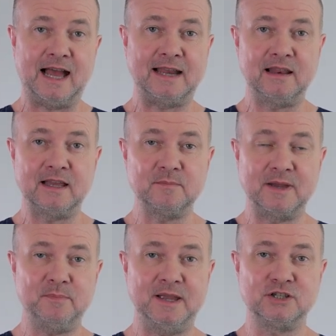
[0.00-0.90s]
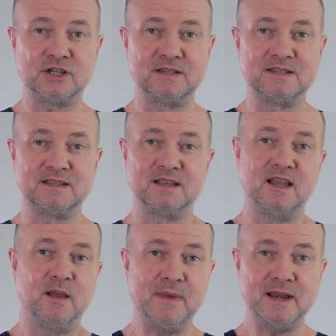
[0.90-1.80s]
Unlike my patients,
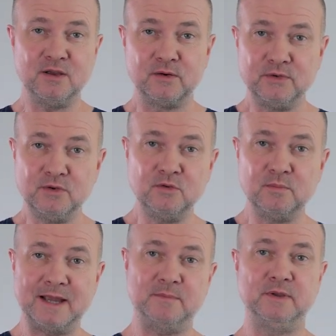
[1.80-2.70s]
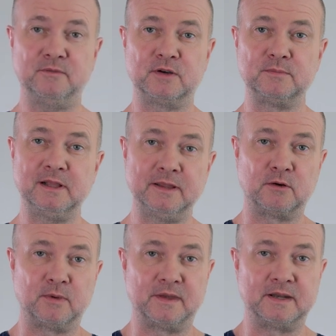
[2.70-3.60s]
many of you might be
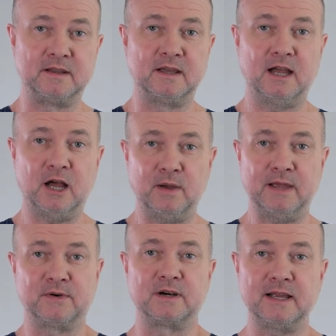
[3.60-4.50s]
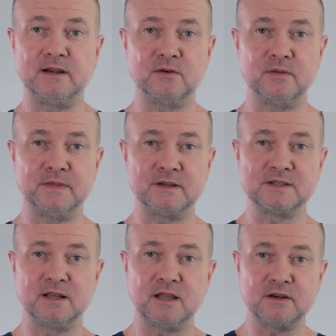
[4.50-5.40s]
familiar with it. However, I know
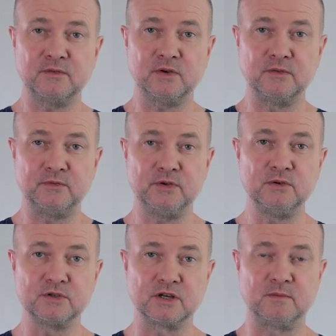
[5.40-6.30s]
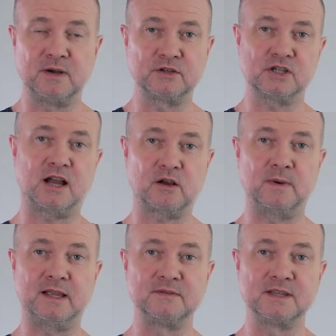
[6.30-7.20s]
there's a lot of confusion about
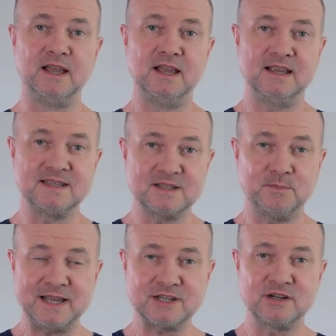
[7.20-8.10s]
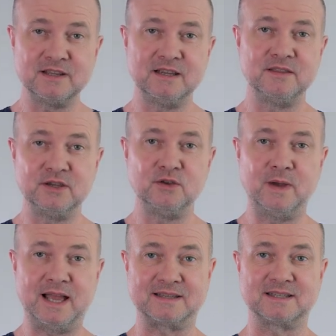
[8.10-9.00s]
shockwaves, especially in the
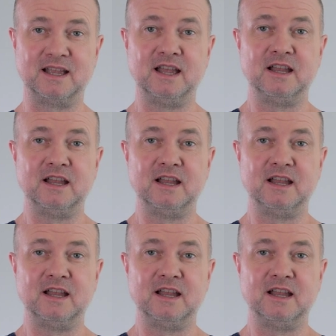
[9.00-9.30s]
US.